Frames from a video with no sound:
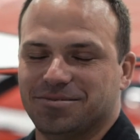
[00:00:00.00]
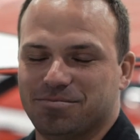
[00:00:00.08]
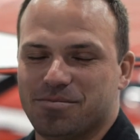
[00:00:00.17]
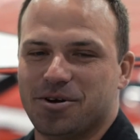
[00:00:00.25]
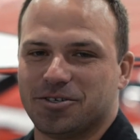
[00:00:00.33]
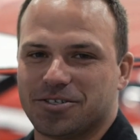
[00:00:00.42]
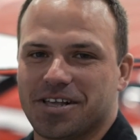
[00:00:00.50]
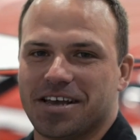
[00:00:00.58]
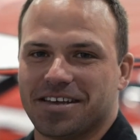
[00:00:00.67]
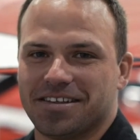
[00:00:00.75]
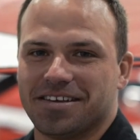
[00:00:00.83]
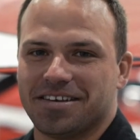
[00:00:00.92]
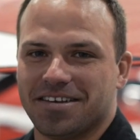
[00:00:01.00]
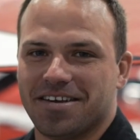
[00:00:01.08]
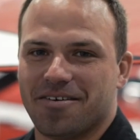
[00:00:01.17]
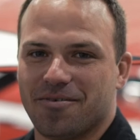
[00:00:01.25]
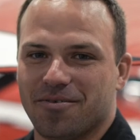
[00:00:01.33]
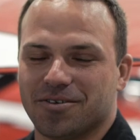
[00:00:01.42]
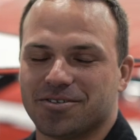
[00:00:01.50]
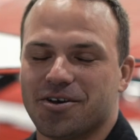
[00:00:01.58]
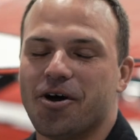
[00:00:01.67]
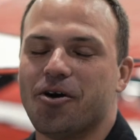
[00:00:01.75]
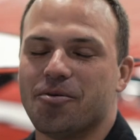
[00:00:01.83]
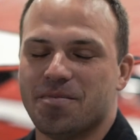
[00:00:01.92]
Most likely. Let's
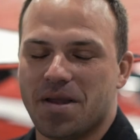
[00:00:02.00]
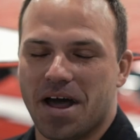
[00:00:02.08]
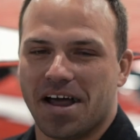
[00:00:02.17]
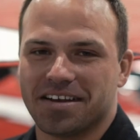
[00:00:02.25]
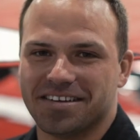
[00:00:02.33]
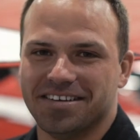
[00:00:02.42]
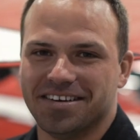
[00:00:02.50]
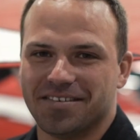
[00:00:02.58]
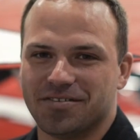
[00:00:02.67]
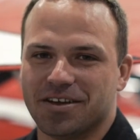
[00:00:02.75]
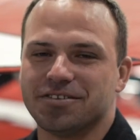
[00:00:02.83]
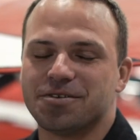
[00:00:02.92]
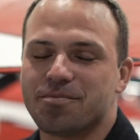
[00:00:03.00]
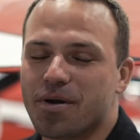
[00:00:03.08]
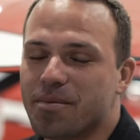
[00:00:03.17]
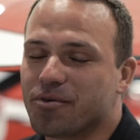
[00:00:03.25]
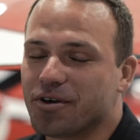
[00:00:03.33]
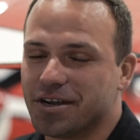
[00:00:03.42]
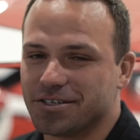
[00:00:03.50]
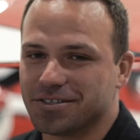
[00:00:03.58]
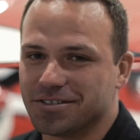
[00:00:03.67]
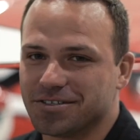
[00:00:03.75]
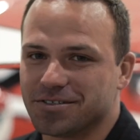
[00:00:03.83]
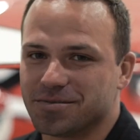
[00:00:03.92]
hope not. I've done some
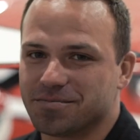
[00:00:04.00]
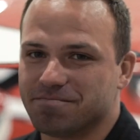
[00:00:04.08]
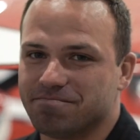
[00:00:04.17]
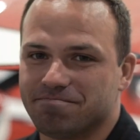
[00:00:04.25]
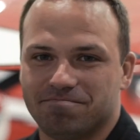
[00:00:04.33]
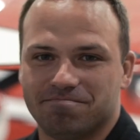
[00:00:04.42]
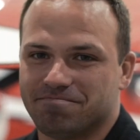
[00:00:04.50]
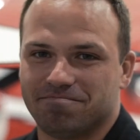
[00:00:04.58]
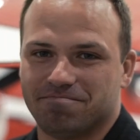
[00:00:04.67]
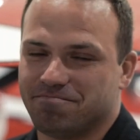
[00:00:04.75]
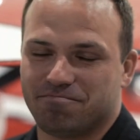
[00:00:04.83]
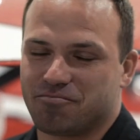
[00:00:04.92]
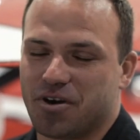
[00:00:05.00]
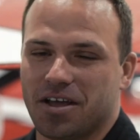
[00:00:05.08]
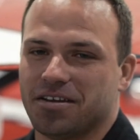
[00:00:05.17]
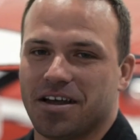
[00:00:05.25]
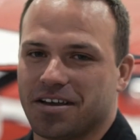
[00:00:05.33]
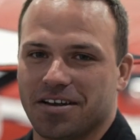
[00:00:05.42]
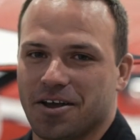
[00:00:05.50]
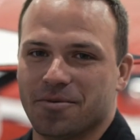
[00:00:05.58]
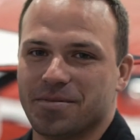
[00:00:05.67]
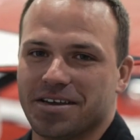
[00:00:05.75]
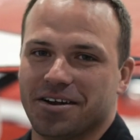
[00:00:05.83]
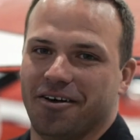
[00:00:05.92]
preparations. Probably not gonna help
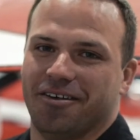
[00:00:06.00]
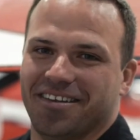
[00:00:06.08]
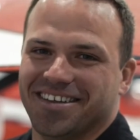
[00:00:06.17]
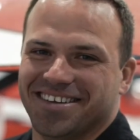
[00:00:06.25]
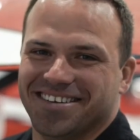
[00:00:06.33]
me at all.